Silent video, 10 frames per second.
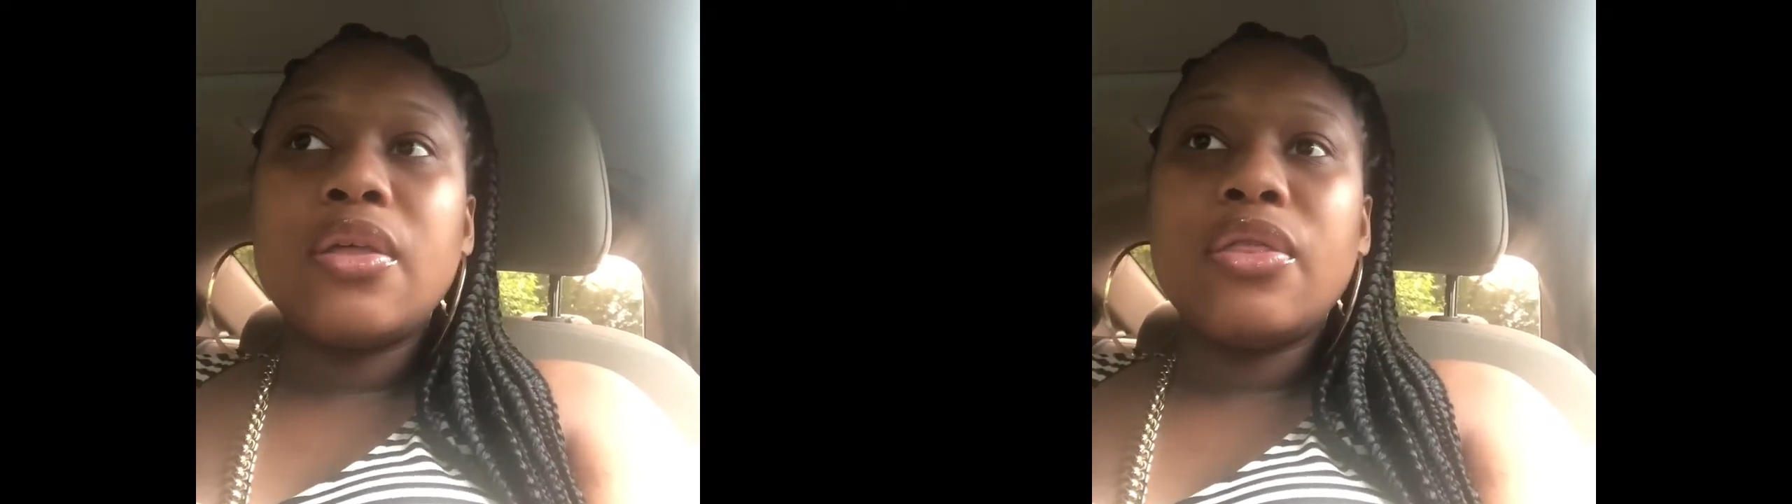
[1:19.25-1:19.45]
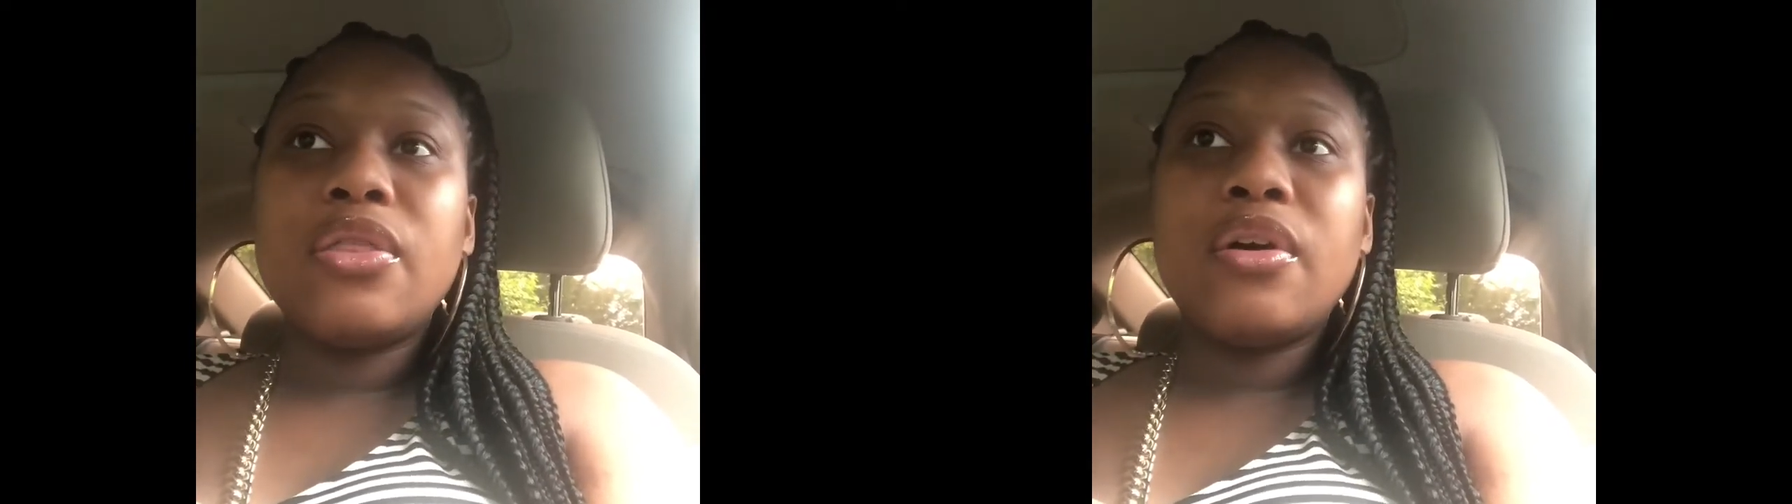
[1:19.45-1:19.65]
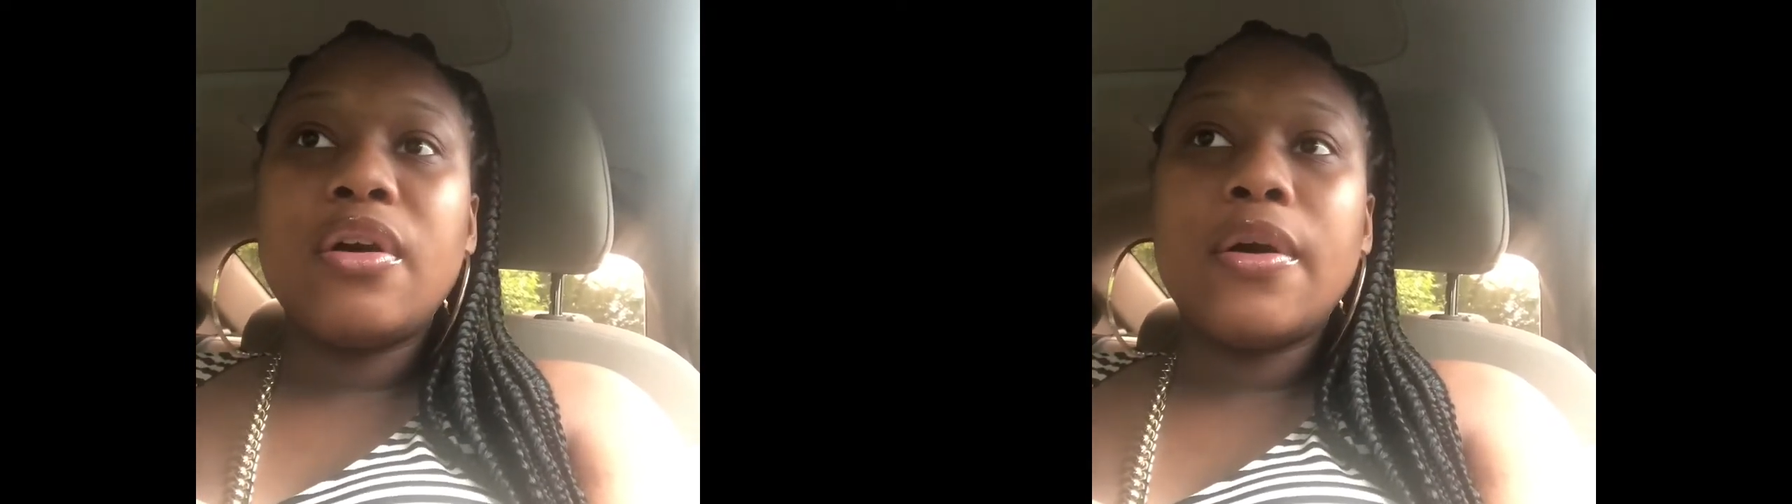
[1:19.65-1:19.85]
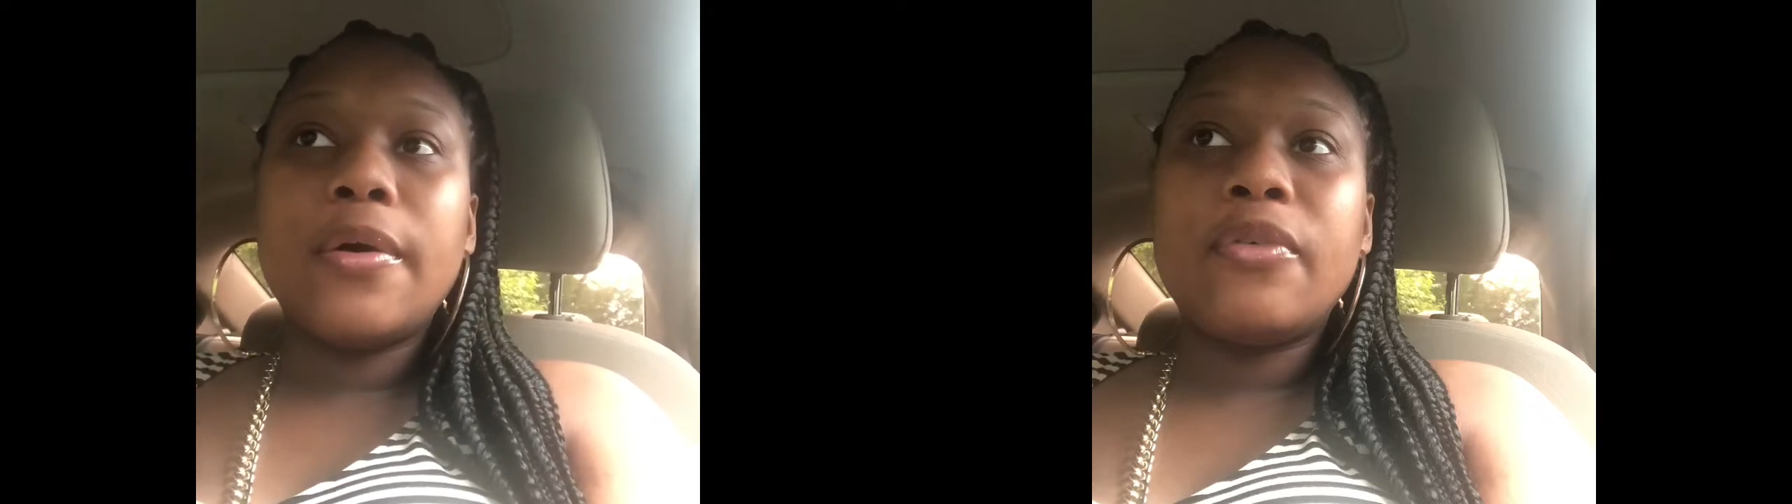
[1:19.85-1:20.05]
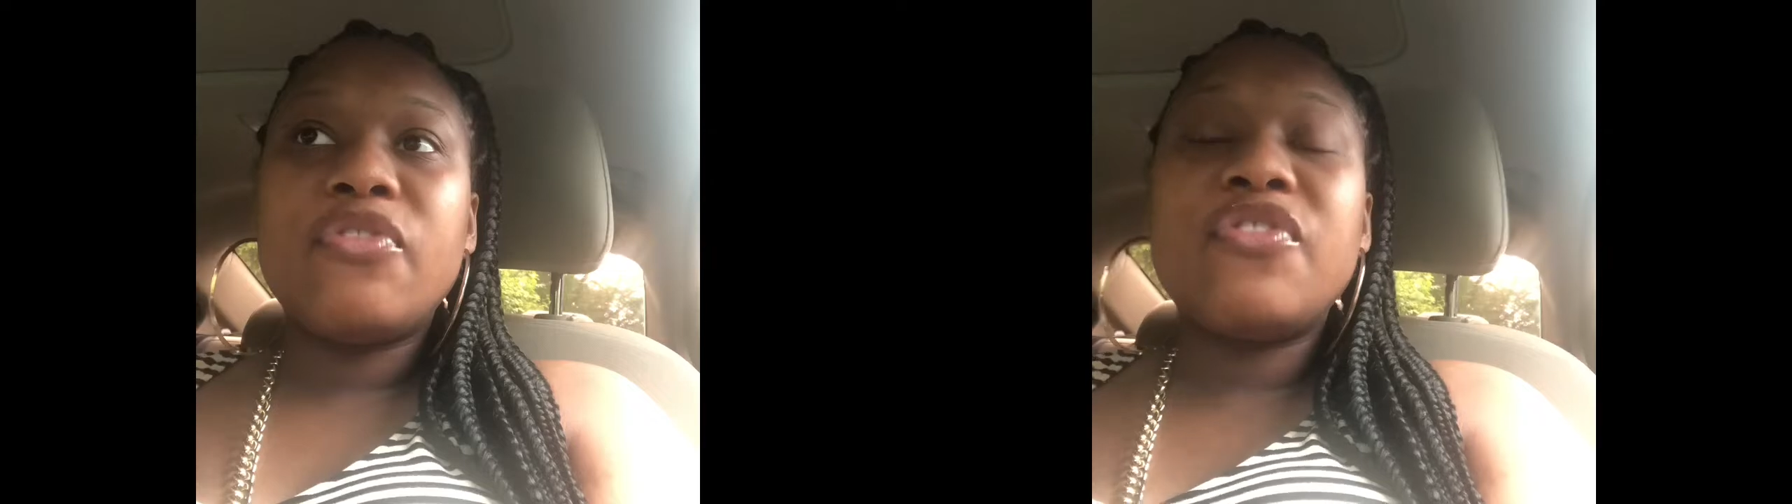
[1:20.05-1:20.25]

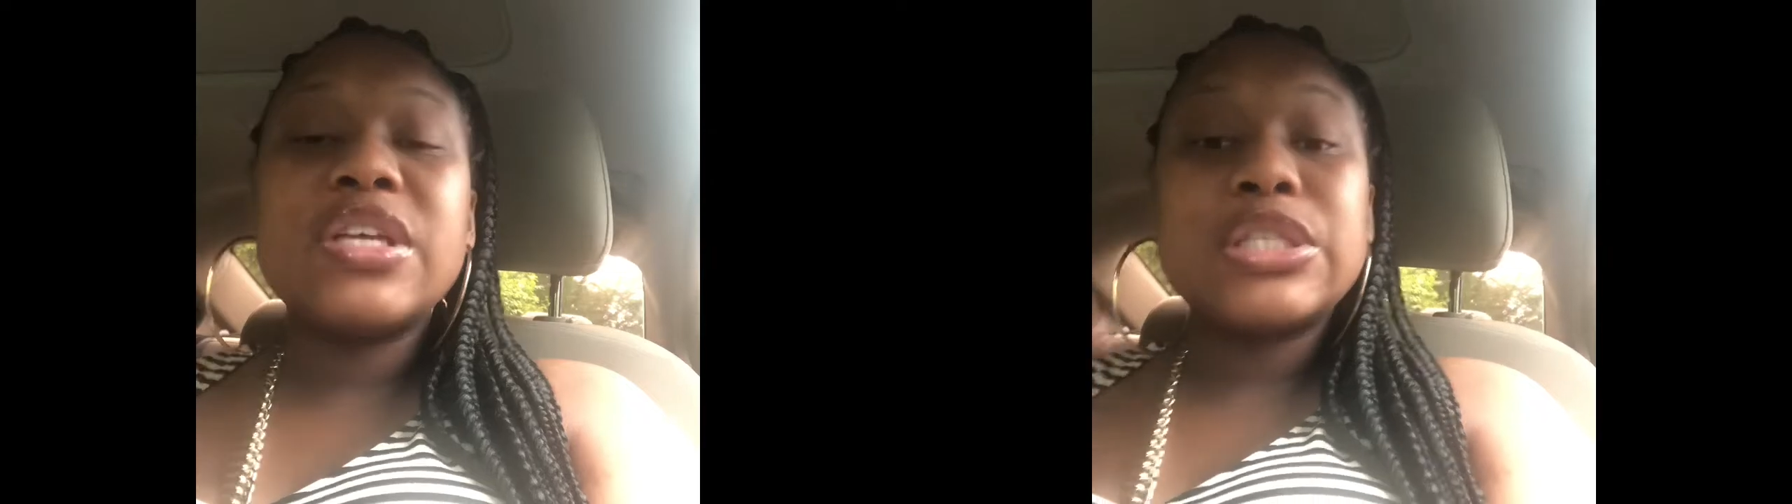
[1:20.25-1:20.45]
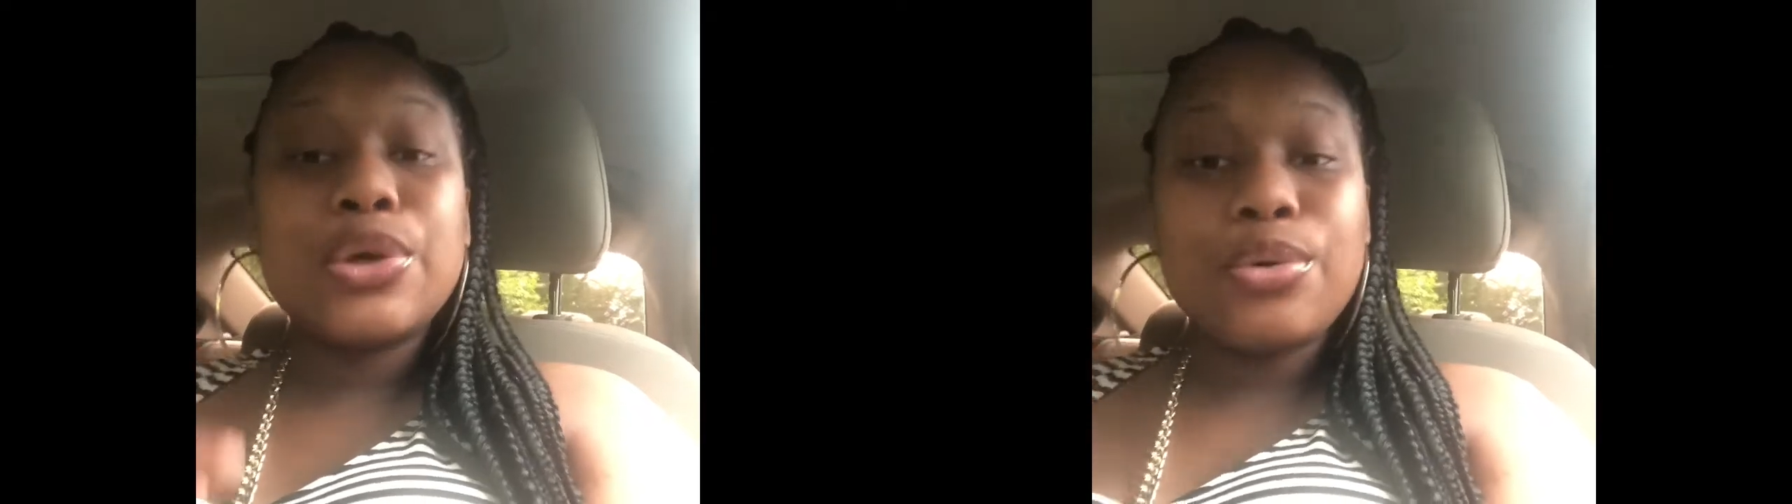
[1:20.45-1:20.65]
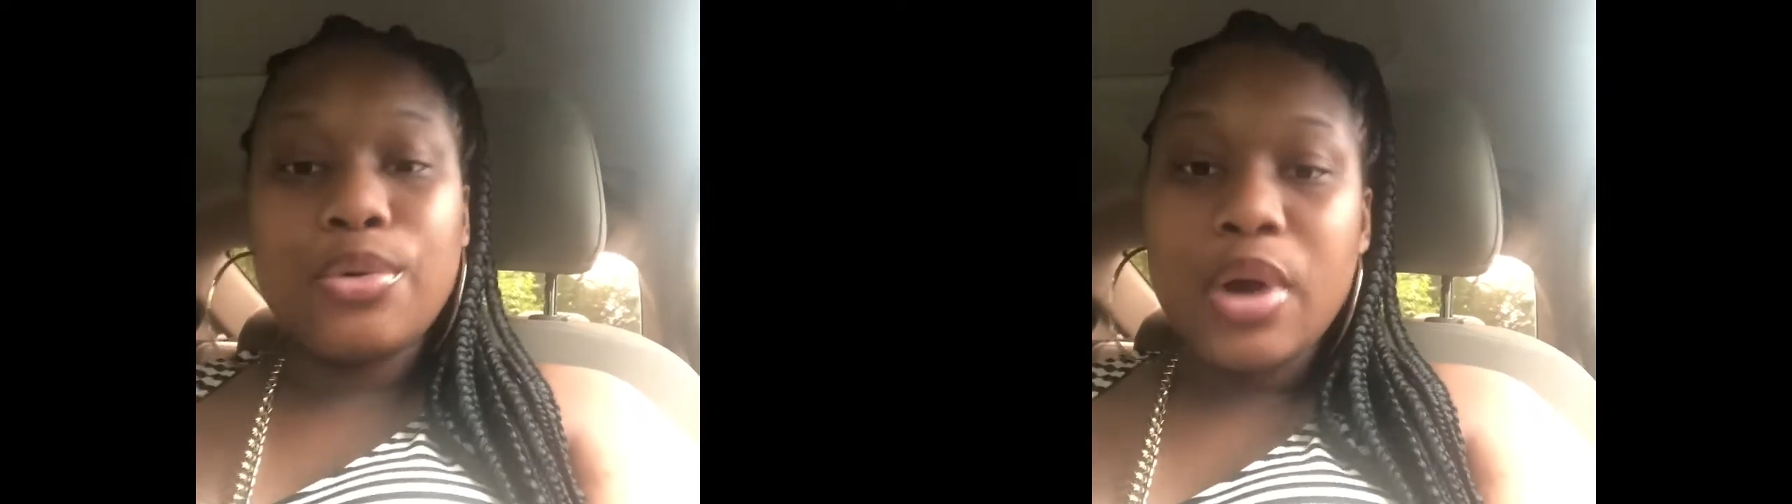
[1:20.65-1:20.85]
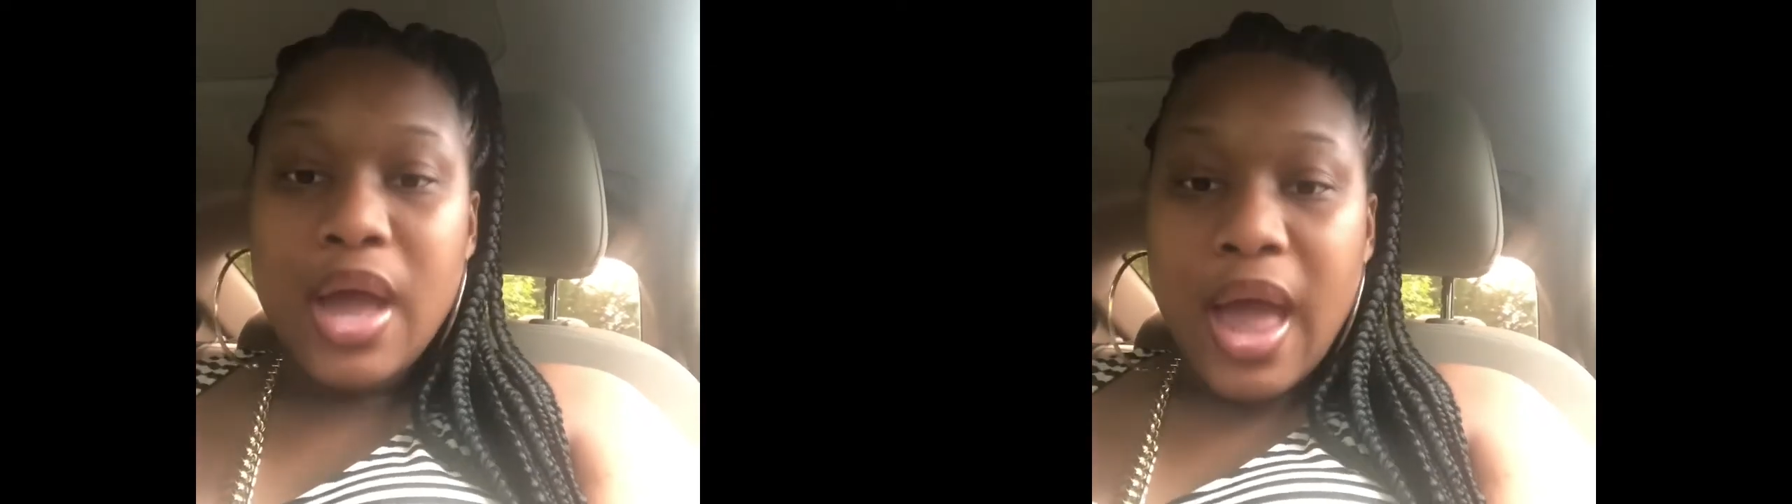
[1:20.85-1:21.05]
the physical